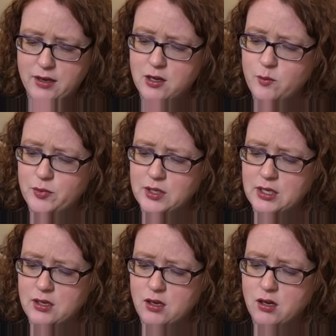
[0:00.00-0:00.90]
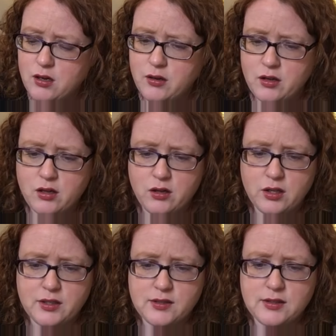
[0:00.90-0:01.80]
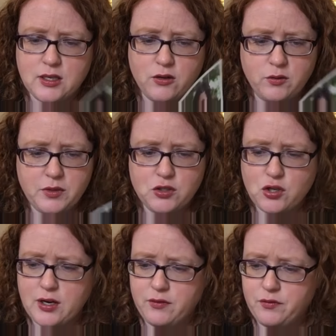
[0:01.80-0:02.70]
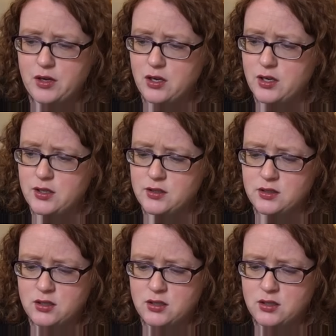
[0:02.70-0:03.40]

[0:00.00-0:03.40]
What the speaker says: company. Let's see, let me try to find